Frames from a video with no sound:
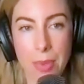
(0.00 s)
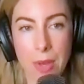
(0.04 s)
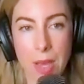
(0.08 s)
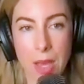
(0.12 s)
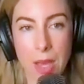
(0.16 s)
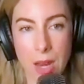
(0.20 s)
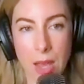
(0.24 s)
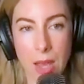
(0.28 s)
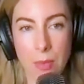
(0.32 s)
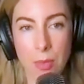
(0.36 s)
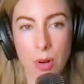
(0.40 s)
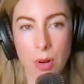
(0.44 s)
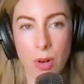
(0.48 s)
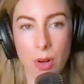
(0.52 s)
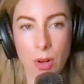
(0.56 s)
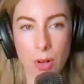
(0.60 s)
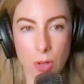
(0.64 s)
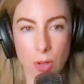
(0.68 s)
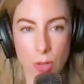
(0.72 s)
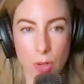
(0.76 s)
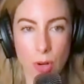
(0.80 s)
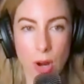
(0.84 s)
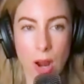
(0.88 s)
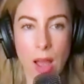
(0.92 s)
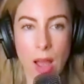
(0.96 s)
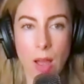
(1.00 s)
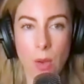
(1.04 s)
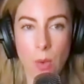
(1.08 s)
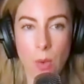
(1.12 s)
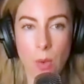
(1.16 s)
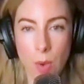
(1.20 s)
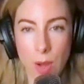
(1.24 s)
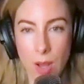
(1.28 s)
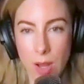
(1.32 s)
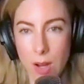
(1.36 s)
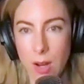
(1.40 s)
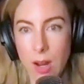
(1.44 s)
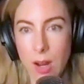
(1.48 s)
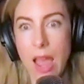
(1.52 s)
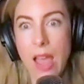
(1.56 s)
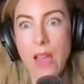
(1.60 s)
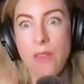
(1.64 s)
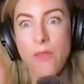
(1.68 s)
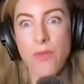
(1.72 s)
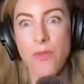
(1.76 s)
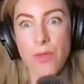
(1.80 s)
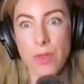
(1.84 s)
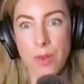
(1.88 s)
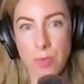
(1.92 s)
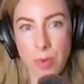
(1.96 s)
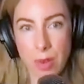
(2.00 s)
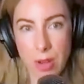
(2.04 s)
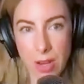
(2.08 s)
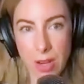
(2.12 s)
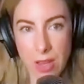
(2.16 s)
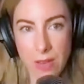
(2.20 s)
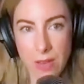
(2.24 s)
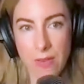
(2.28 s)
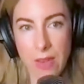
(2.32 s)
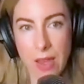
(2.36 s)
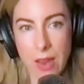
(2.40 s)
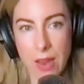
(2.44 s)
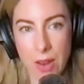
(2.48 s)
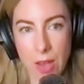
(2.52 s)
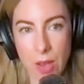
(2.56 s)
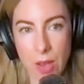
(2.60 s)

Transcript: and Amber Heard trial where everybody found